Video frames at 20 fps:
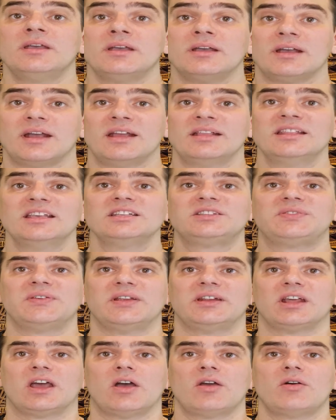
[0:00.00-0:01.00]
In this
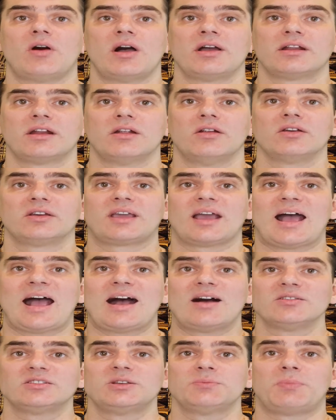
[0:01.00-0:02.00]
video, I'm going to look at
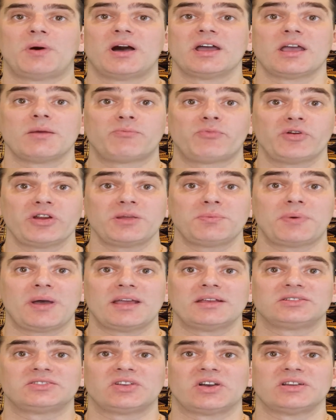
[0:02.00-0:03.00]
how to buy a
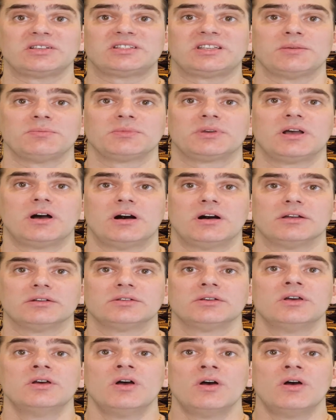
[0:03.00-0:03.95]
prepaid Thai SIM card,